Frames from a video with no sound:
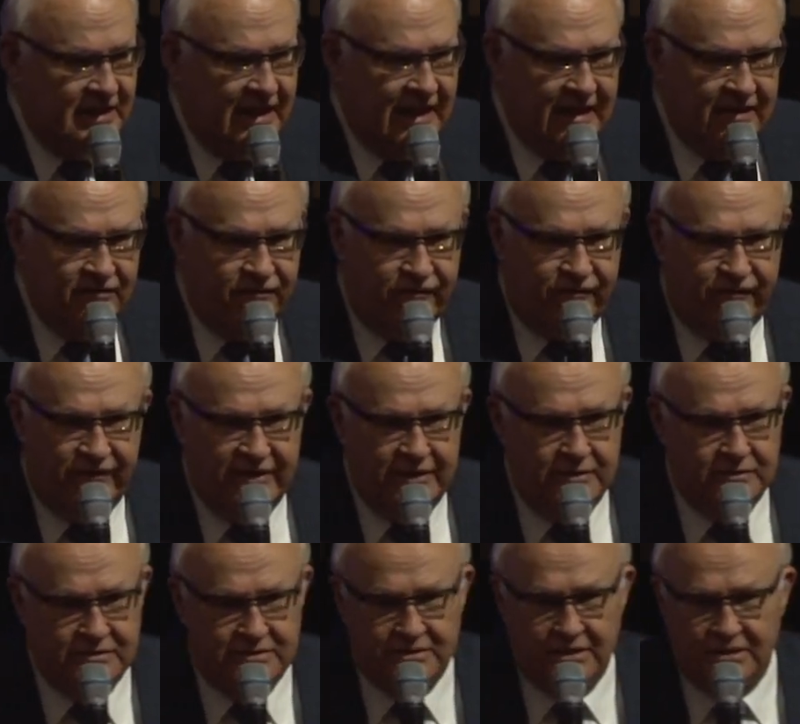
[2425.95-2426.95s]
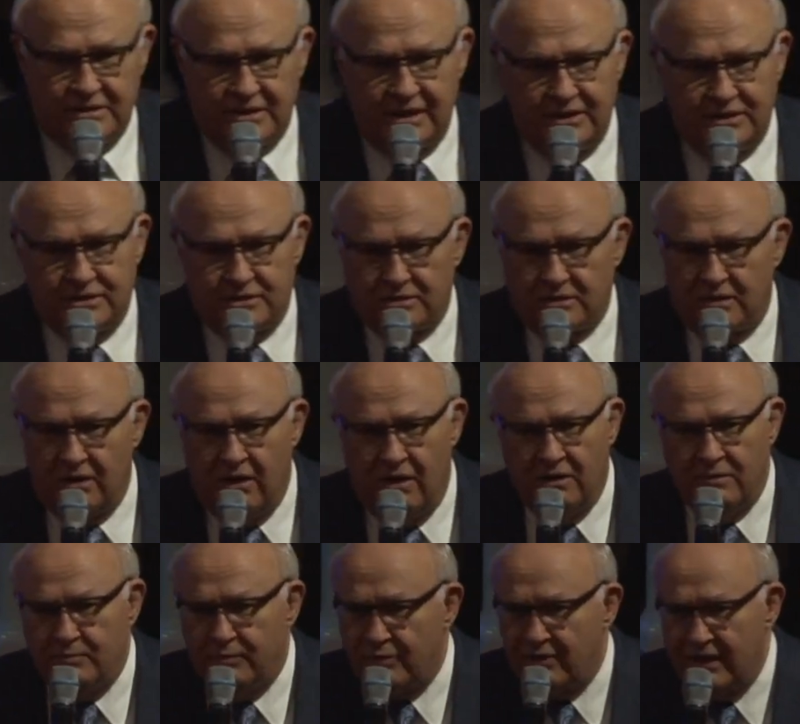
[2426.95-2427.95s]
I feel such a
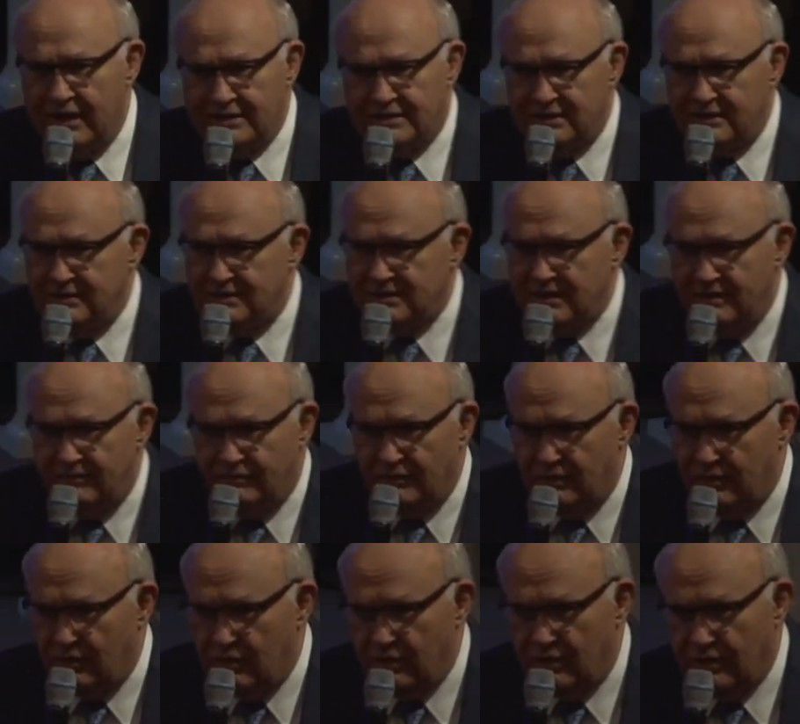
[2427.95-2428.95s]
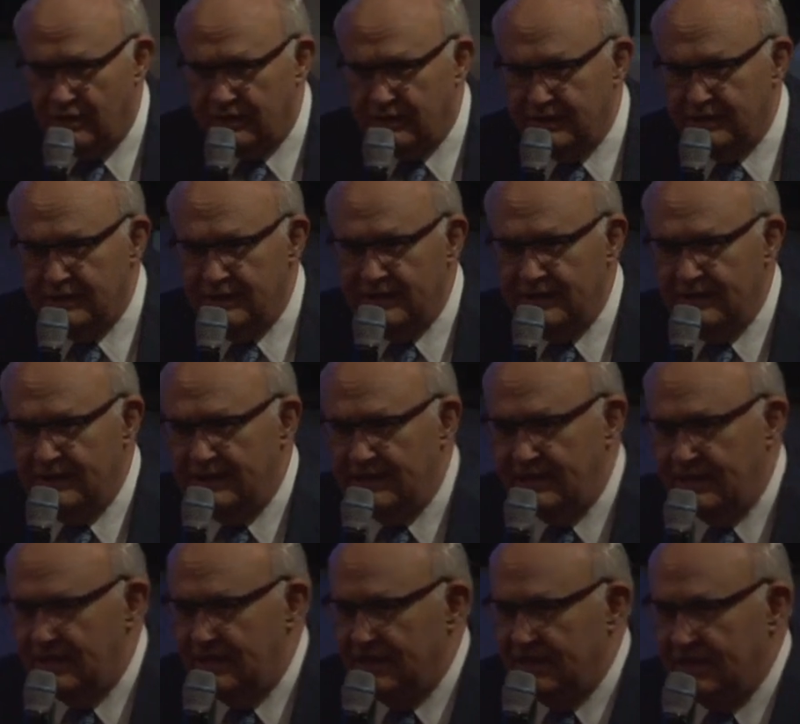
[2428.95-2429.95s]
strong presence of the Lord
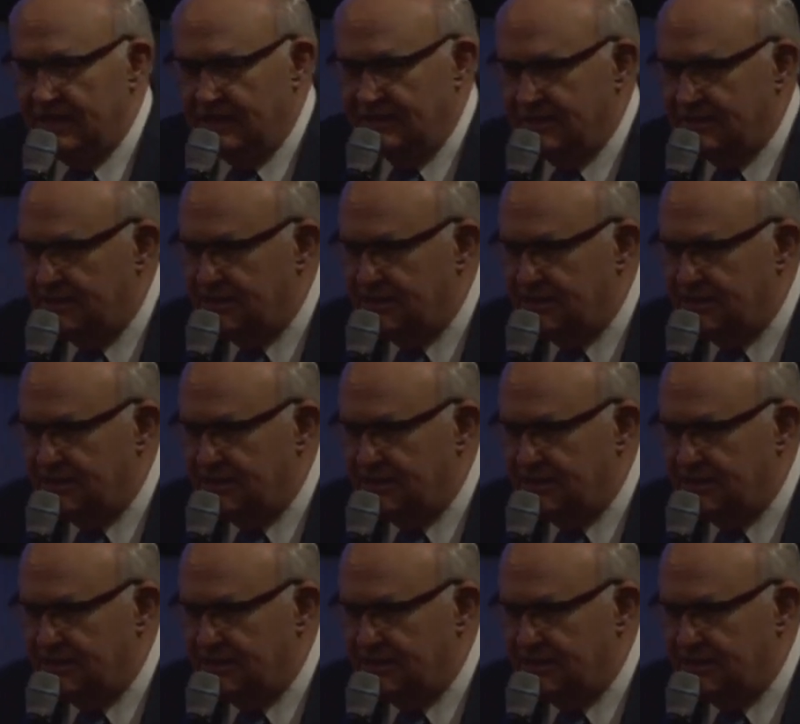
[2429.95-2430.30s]
in